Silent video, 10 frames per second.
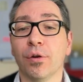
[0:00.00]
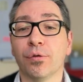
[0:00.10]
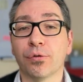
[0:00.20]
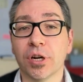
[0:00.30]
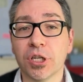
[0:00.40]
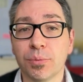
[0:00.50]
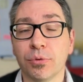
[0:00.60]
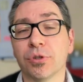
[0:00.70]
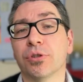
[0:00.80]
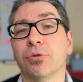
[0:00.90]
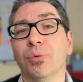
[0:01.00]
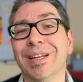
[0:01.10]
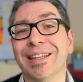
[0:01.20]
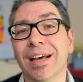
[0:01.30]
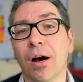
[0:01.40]
FreshBooks
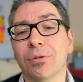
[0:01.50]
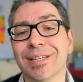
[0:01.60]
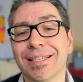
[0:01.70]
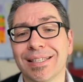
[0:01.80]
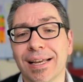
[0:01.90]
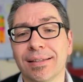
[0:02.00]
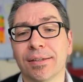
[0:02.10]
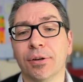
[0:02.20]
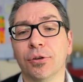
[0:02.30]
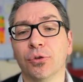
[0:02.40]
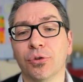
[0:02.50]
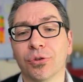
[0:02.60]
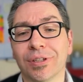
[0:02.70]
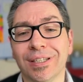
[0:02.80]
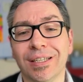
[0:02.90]
will now send an
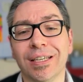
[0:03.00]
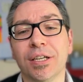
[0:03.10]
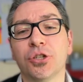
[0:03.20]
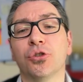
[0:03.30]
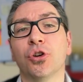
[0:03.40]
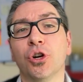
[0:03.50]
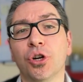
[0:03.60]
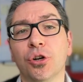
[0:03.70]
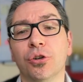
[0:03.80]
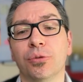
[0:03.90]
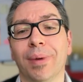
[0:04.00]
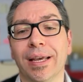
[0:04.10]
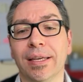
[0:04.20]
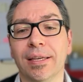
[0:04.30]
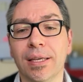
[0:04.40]
authentication code
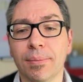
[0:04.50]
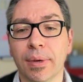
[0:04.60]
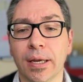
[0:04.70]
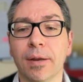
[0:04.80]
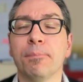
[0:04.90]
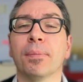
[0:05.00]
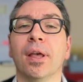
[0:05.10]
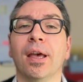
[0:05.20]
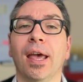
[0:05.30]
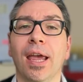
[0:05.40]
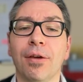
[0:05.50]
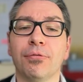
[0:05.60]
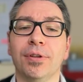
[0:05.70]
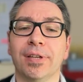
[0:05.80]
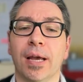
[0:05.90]
by email
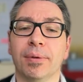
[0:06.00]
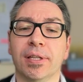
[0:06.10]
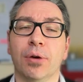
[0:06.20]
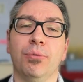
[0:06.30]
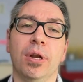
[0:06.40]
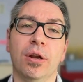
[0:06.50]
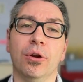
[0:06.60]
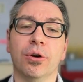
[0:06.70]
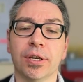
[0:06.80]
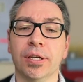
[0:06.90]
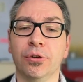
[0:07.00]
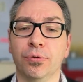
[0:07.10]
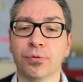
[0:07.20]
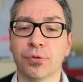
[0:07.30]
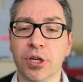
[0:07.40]
every time that I will log
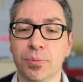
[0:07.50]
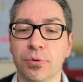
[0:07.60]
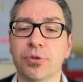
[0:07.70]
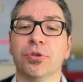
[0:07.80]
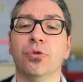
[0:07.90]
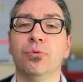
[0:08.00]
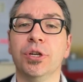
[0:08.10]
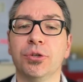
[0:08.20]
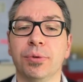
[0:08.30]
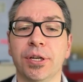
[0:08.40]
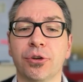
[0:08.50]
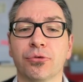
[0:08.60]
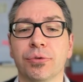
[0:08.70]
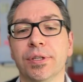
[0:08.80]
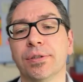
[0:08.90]
into FreshBooks, which will
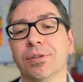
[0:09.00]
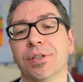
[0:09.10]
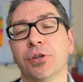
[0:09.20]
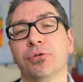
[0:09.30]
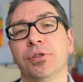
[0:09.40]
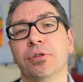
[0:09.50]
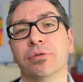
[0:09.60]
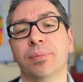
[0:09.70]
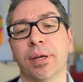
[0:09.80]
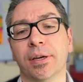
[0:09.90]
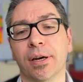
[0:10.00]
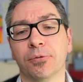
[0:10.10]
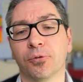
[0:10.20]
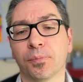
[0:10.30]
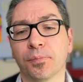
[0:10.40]
increase the security of my account.